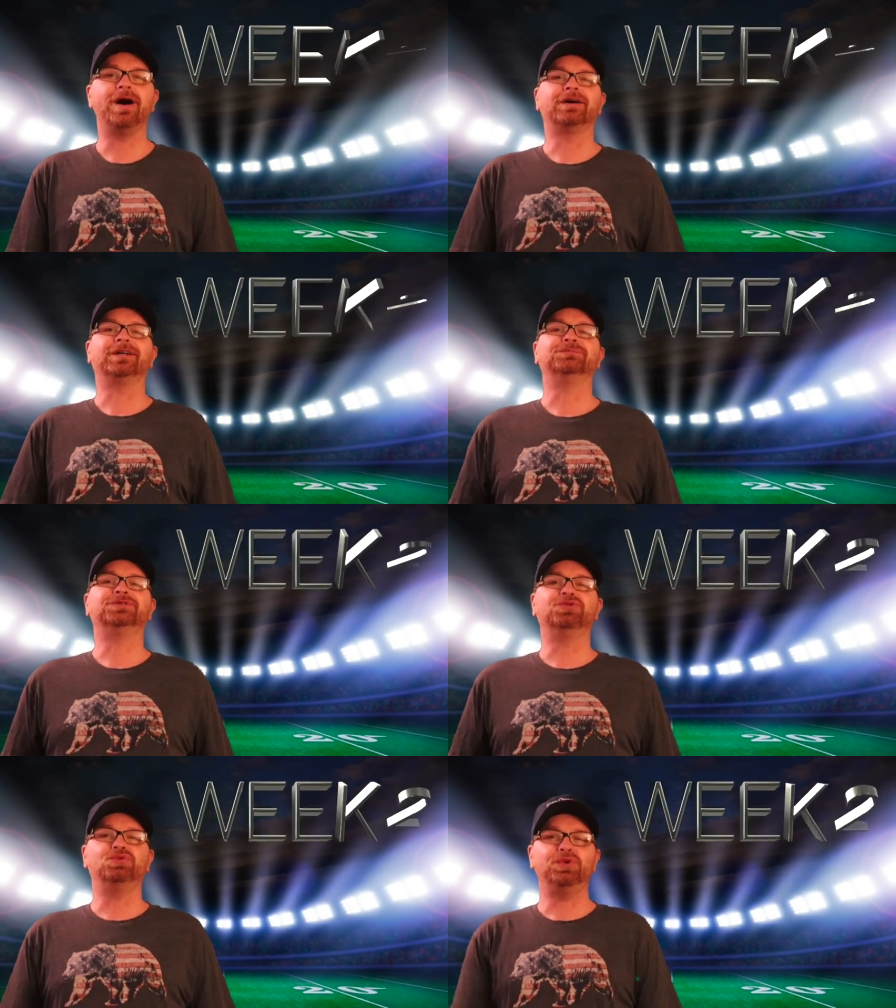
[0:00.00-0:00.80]
welcome
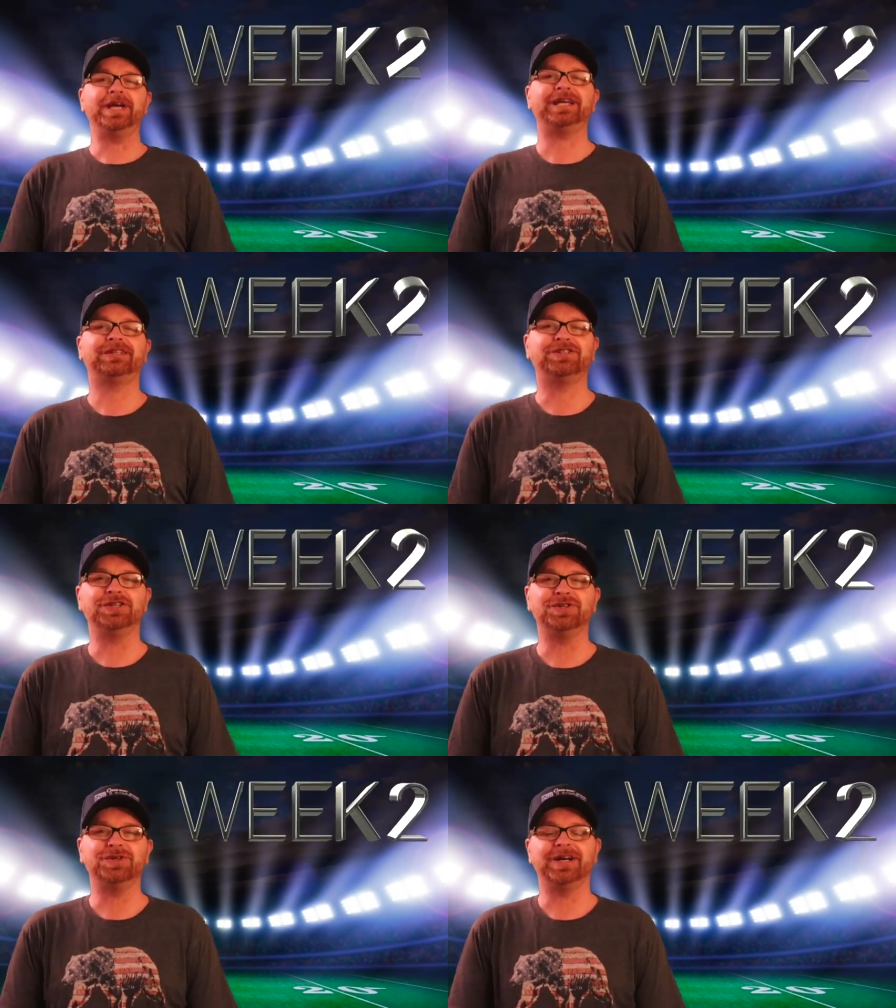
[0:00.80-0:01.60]
to week
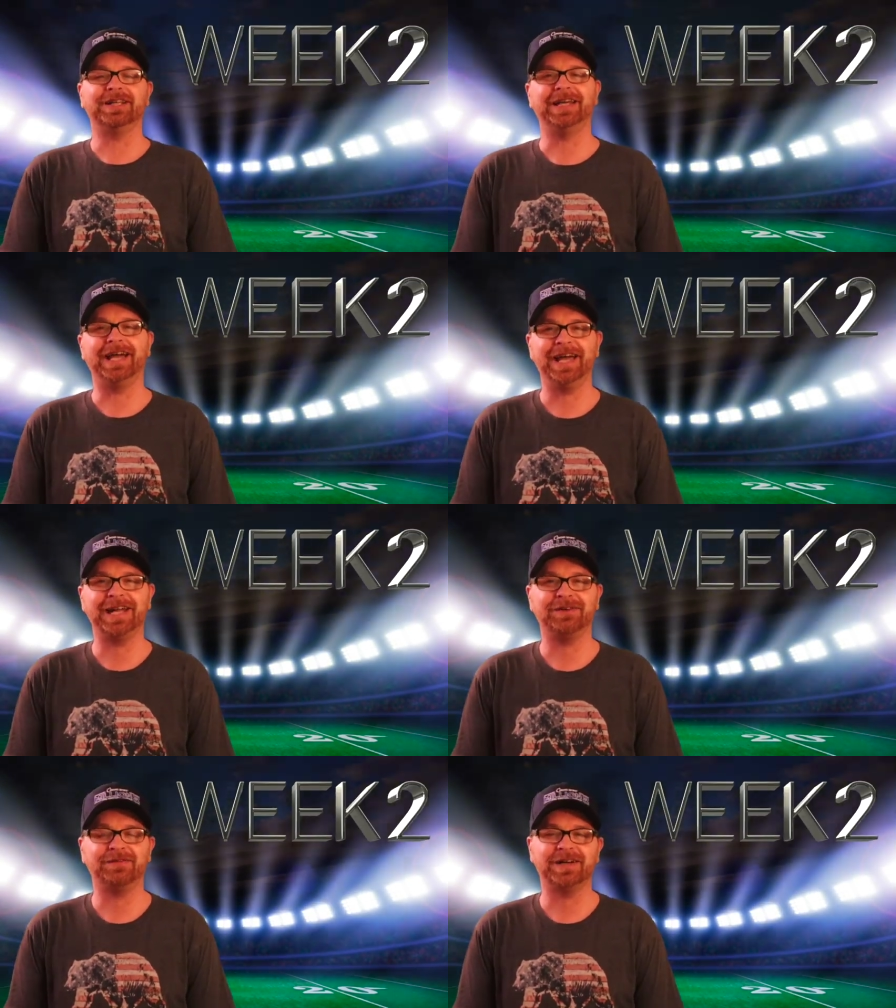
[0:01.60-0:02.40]
two of the
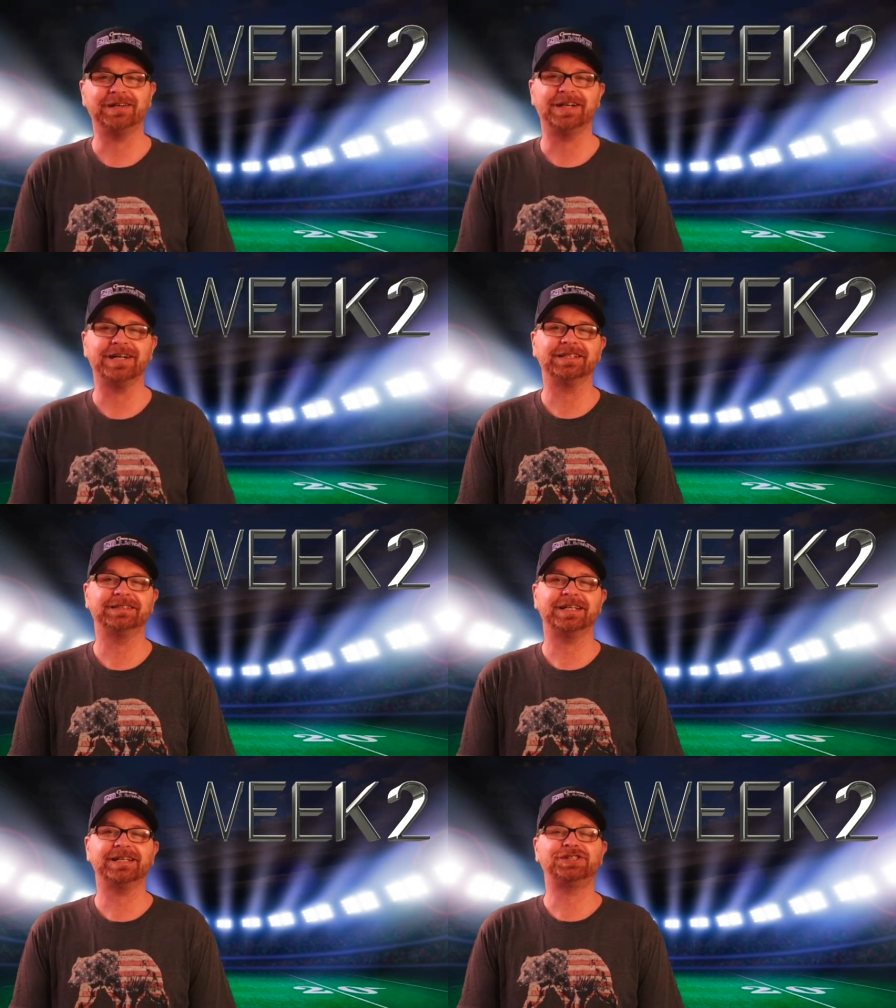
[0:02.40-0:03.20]
NFL
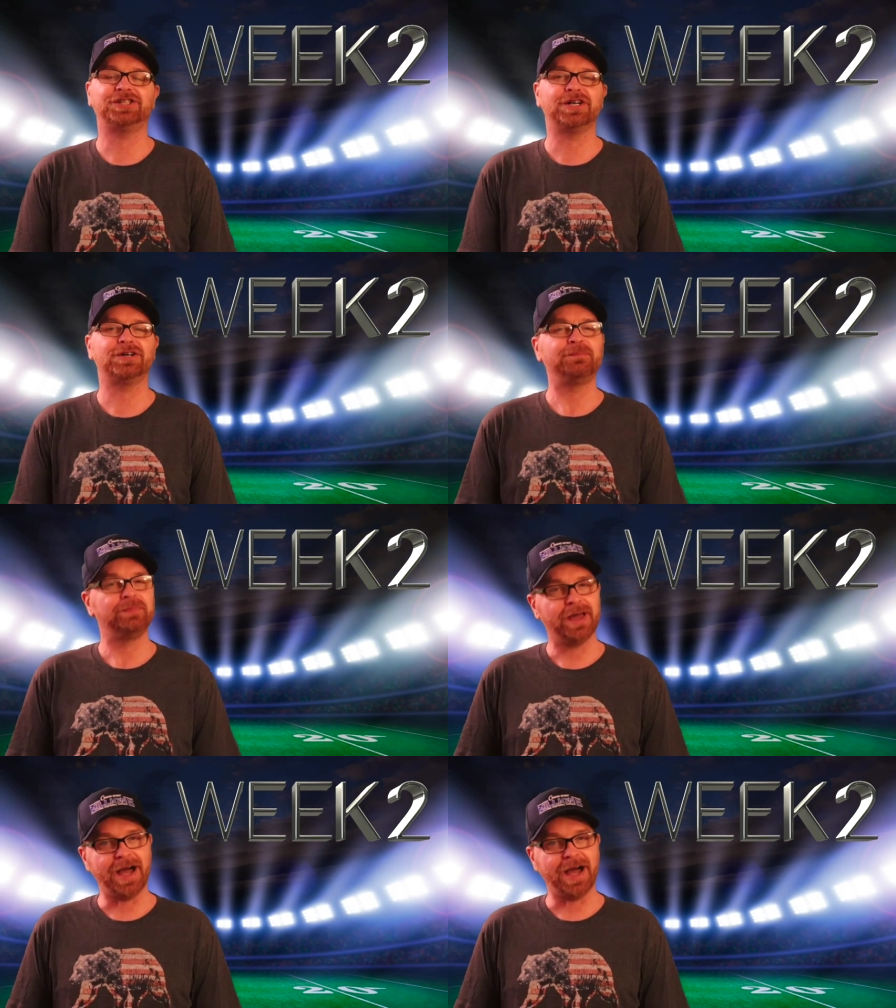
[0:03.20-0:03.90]
Contest Show.